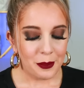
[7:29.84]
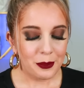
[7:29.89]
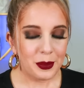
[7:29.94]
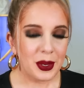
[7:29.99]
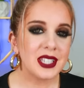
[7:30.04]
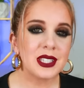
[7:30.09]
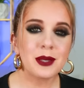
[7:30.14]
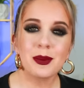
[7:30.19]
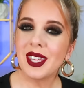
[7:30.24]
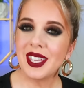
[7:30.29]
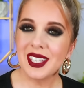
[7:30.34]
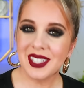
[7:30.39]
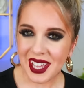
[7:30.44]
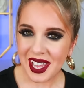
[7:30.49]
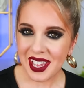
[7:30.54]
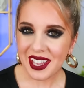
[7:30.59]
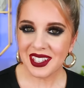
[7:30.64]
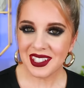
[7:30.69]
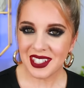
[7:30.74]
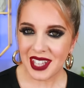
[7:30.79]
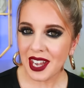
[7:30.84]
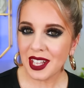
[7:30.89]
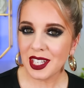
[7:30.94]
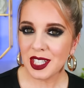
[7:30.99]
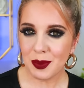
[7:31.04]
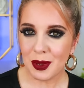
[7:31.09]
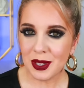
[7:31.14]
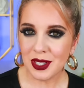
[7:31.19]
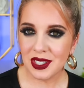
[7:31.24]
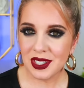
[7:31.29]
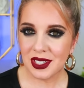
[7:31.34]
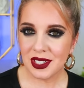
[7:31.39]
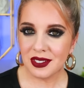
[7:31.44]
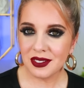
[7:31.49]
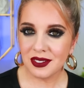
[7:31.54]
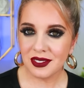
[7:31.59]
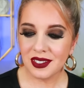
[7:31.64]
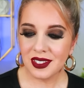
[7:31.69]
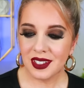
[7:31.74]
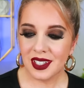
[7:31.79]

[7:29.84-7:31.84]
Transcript: because I'm like, is that is that expensive?